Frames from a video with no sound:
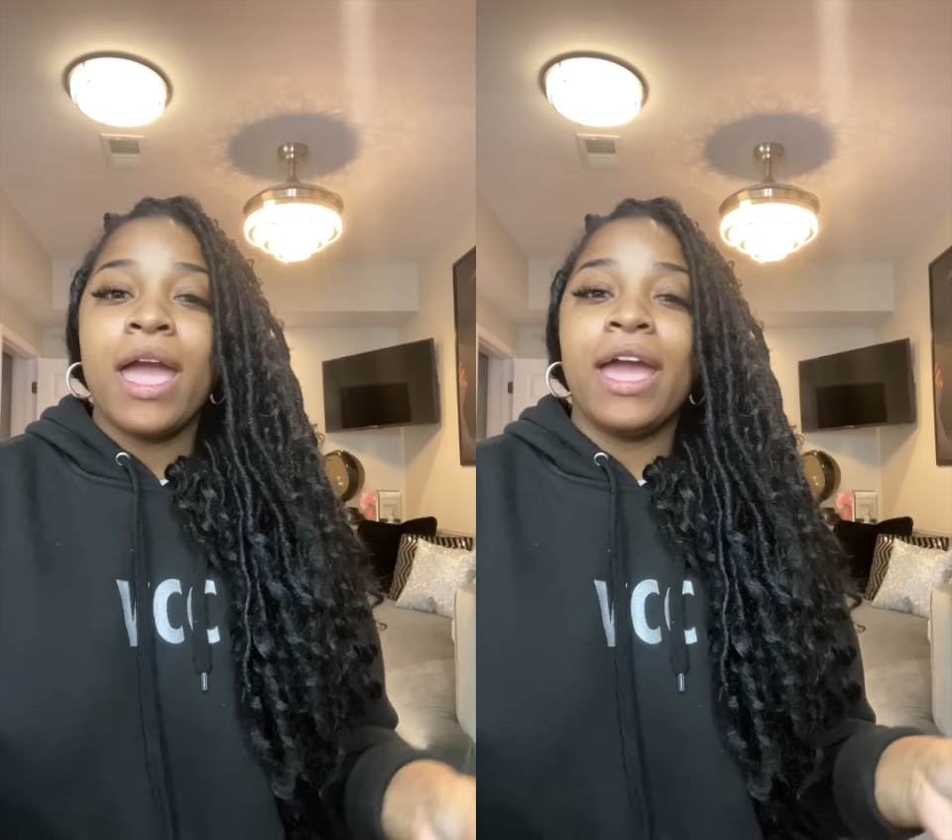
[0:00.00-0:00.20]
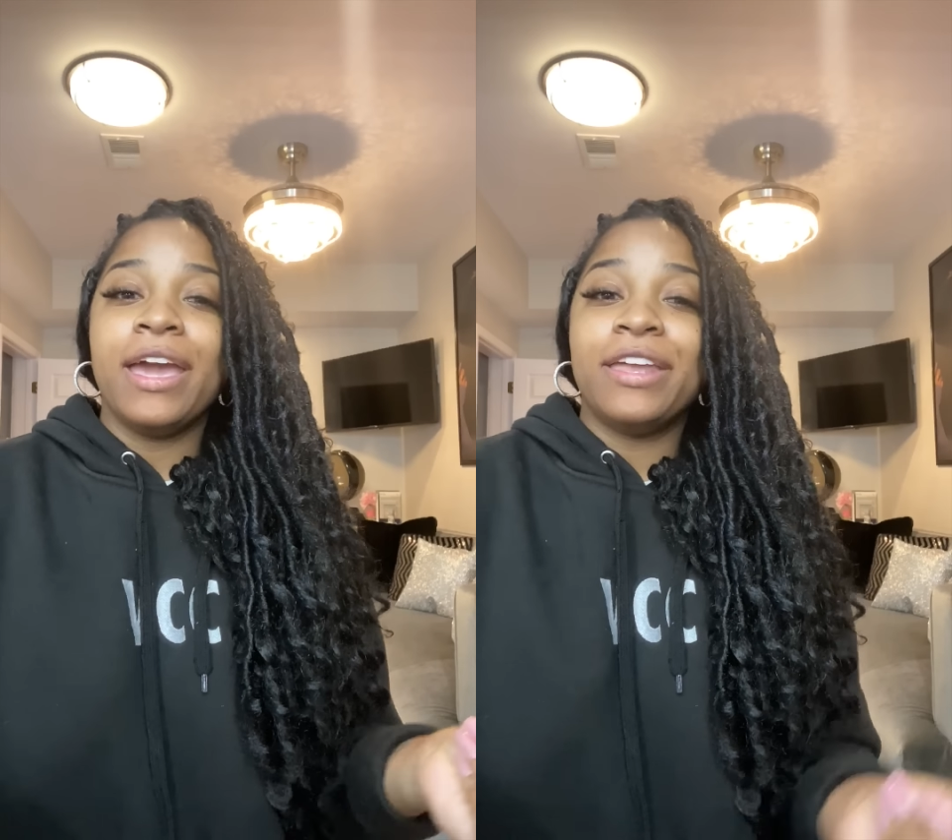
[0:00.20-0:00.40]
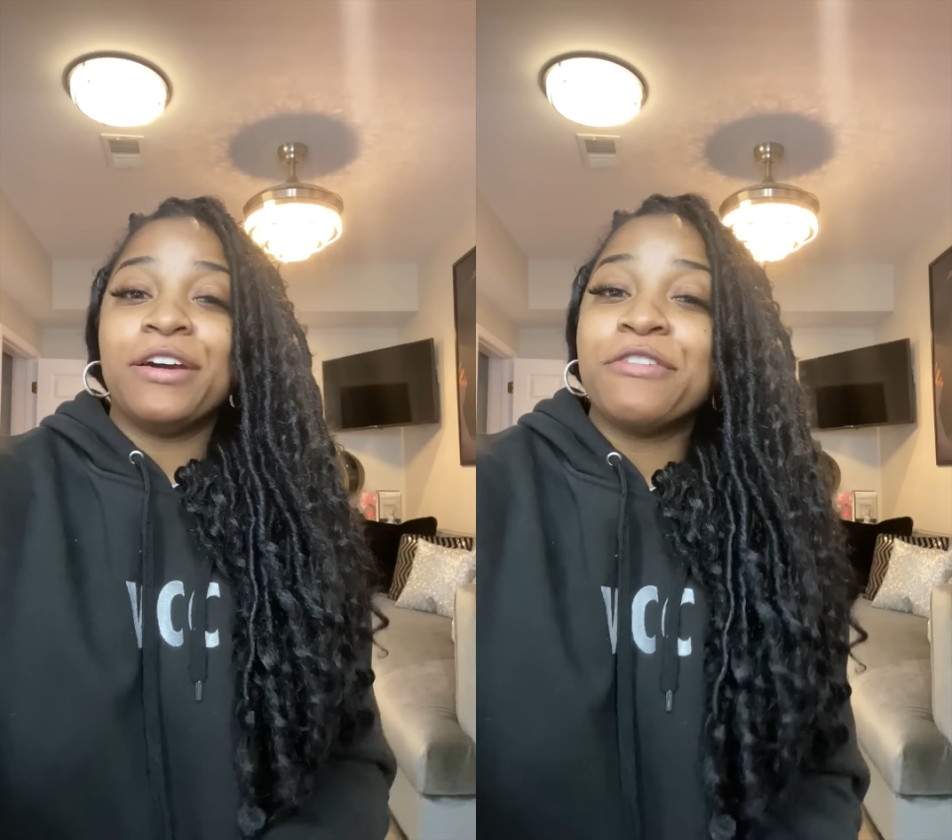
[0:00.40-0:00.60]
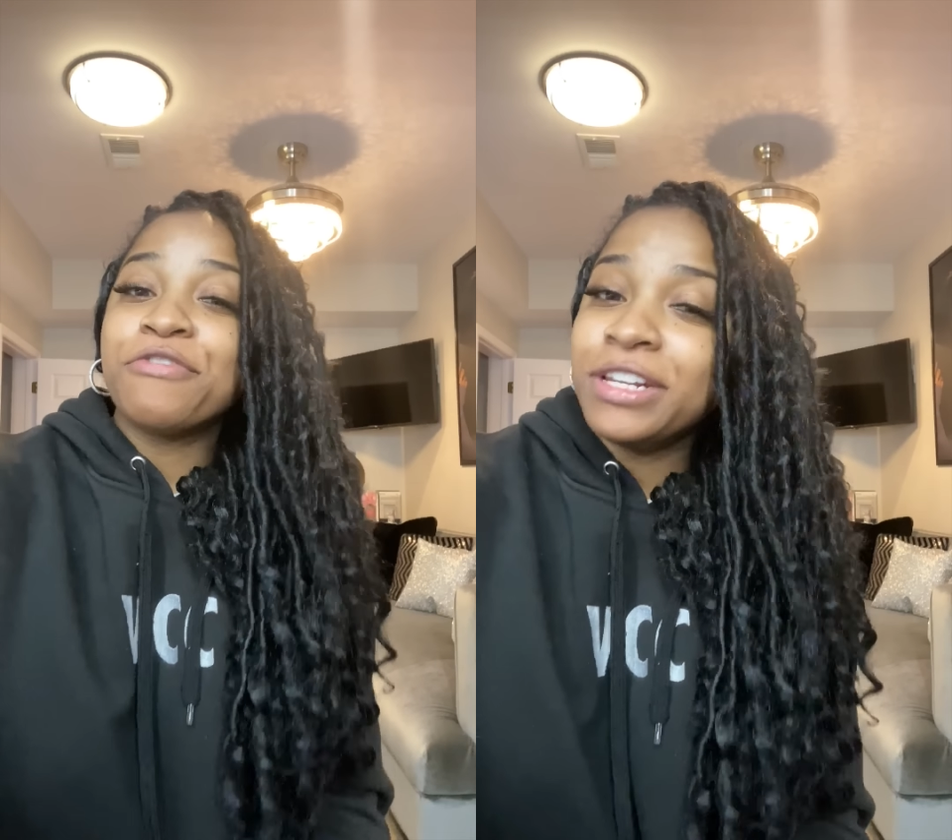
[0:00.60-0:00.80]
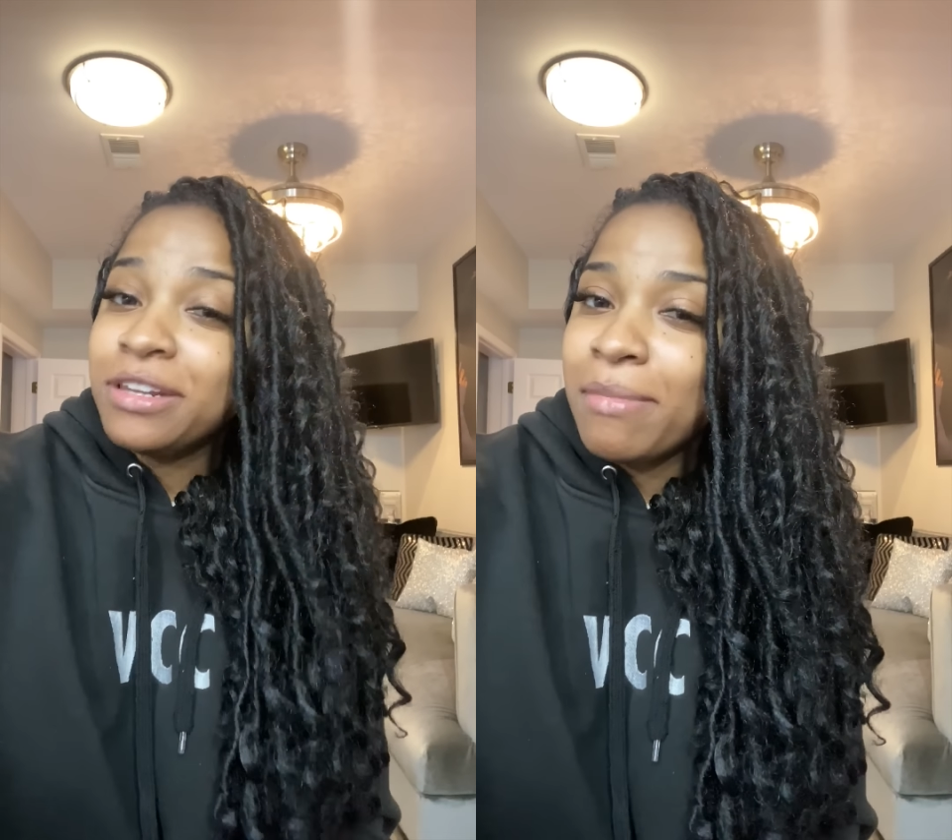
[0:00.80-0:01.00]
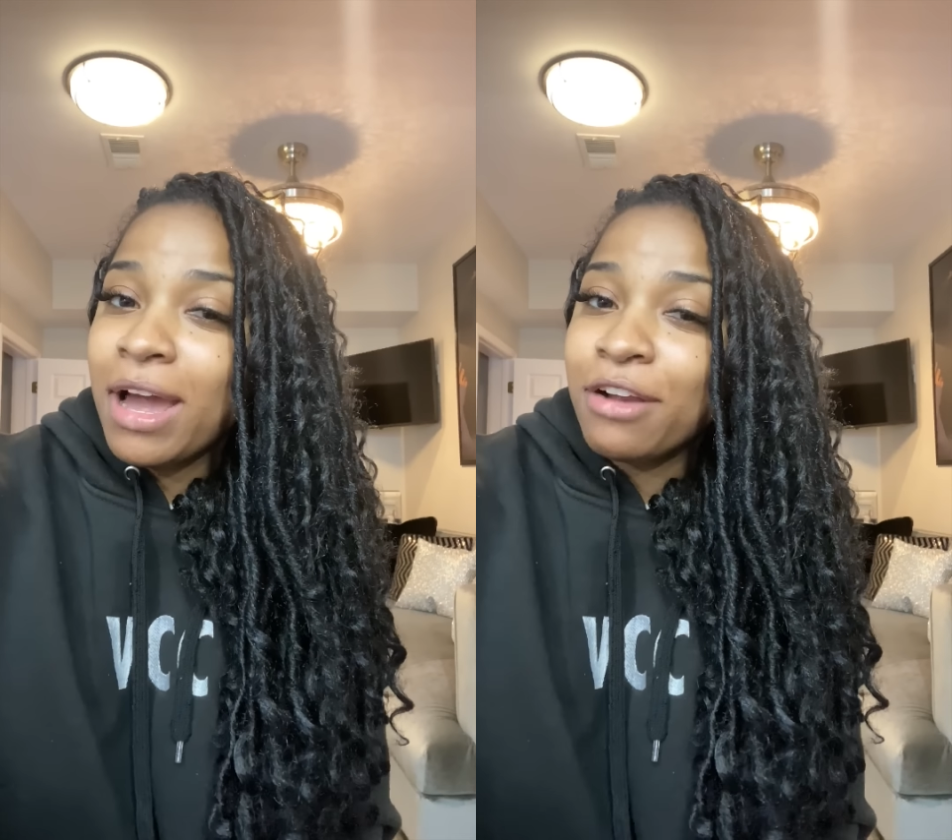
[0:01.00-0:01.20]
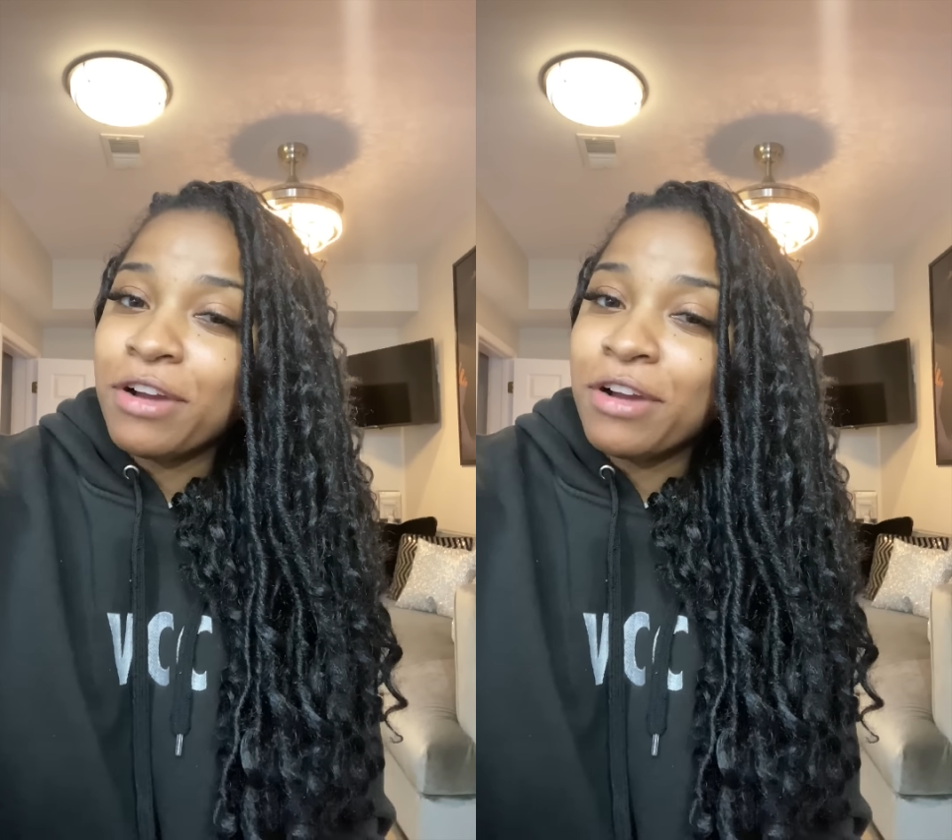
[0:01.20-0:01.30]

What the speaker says: And a friend of mine